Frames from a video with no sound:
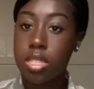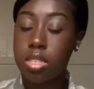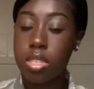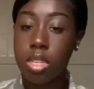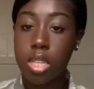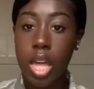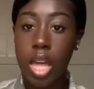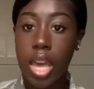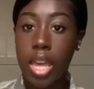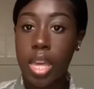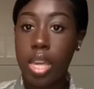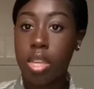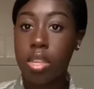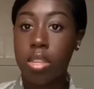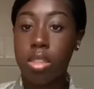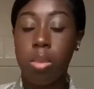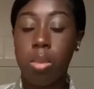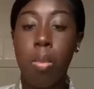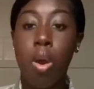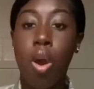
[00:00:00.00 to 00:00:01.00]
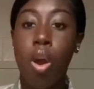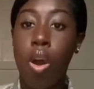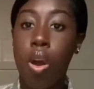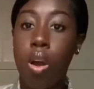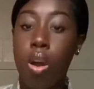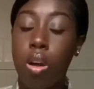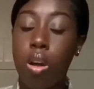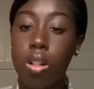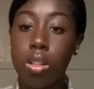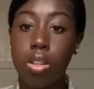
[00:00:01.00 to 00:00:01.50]
to like the
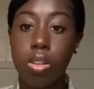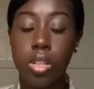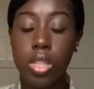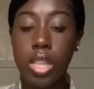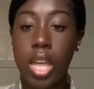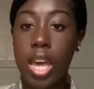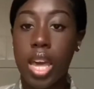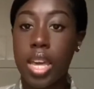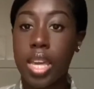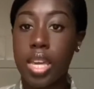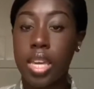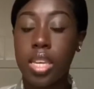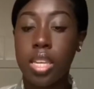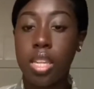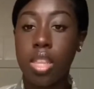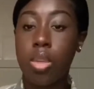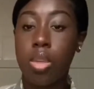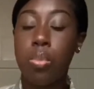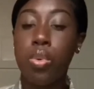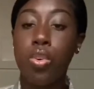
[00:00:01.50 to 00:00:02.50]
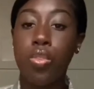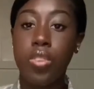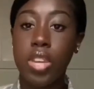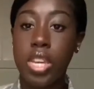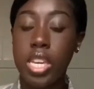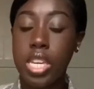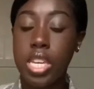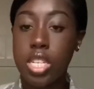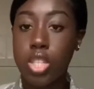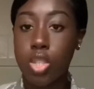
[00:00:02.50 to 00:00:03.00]
mall or like the
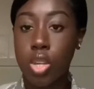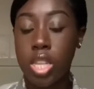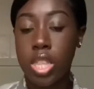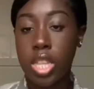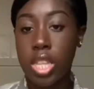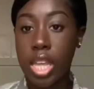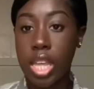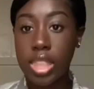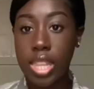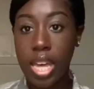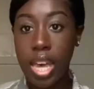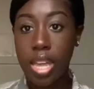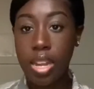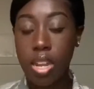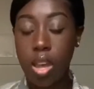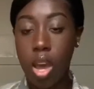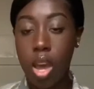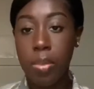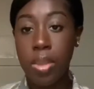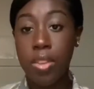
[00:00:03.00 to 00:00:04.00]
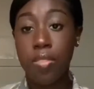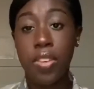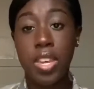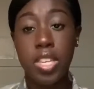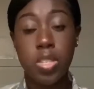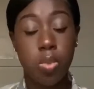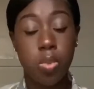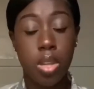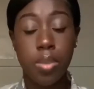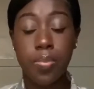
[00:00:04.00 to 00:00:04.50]
movies or anything like that um, in
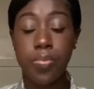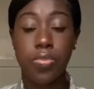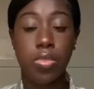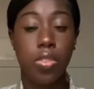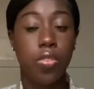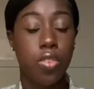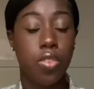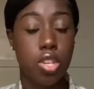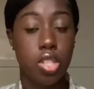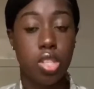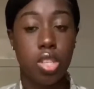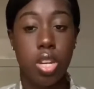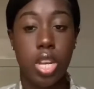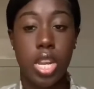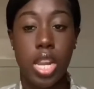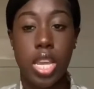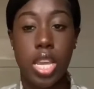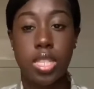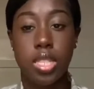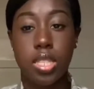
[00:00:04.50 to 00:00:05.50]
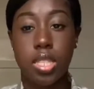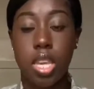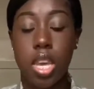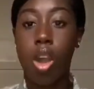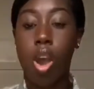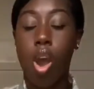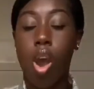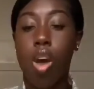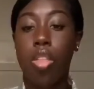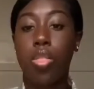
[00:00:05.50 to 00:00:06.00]
phase one, first 30 days.
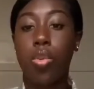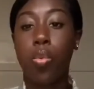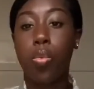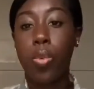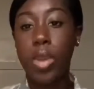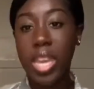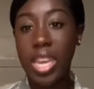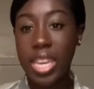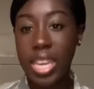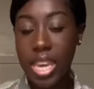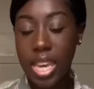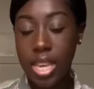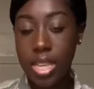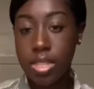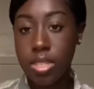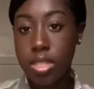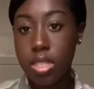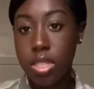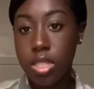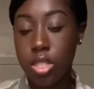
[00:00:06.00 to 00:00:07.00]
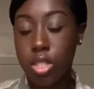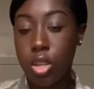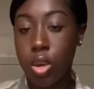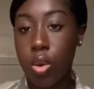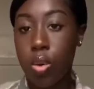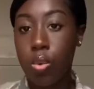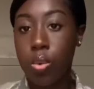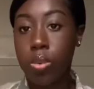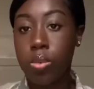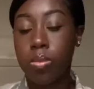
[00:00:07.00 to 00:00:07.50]
On the weekends,
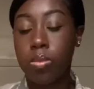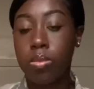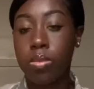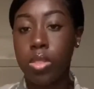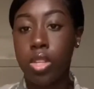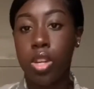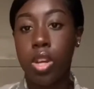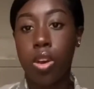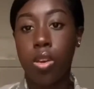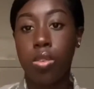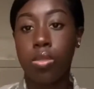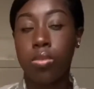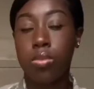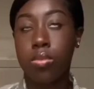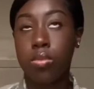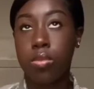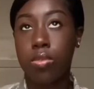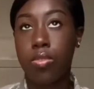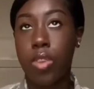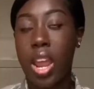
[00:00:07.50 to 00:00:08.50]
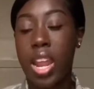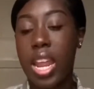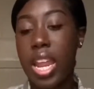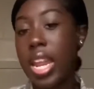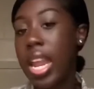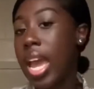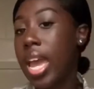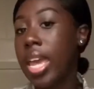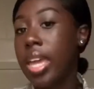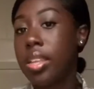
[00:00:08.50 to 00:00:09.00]
so, you know, Friday
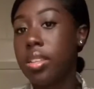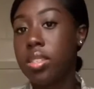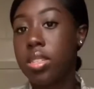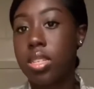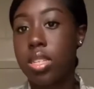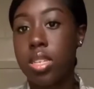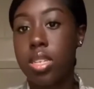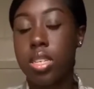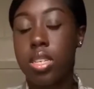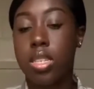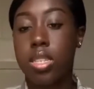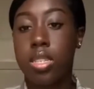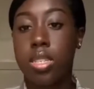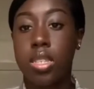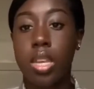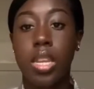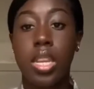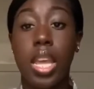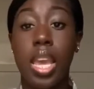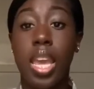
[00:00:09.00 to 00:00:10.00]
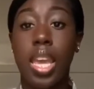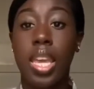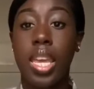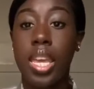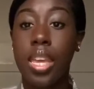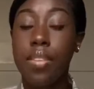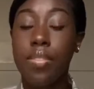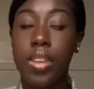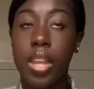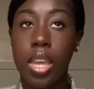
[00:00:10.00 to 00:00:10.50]
night to Sunday
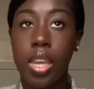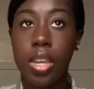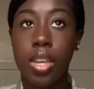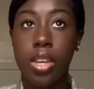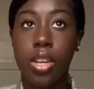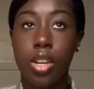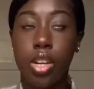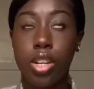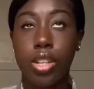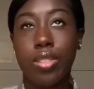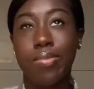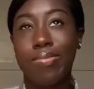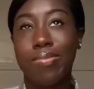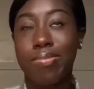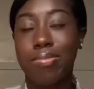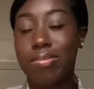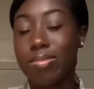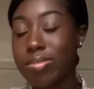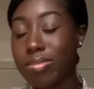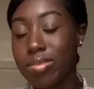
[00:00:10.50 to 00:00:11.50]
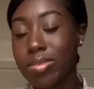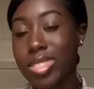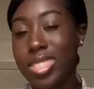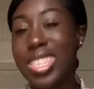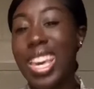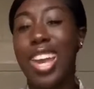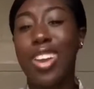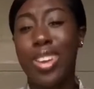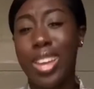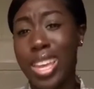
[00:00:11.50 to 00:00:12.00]
evening or
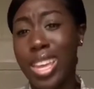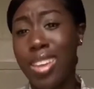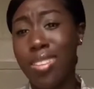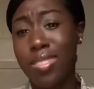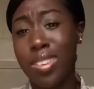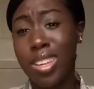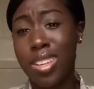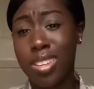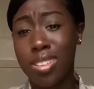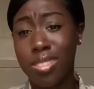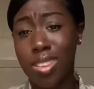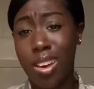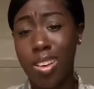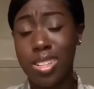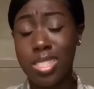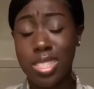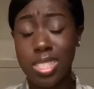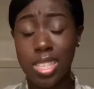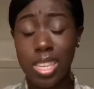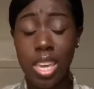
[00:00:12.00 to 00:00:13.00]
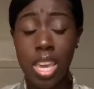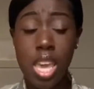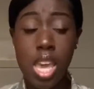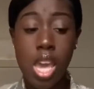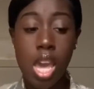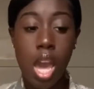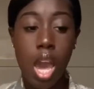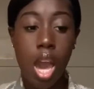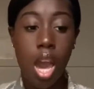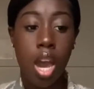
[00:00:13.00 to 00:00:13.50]
Saturday evening, honestly,
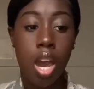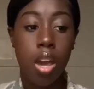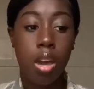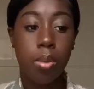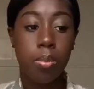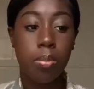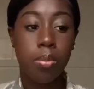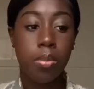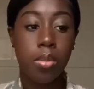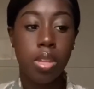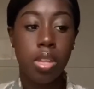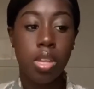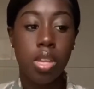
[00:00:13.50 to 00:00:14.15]
um,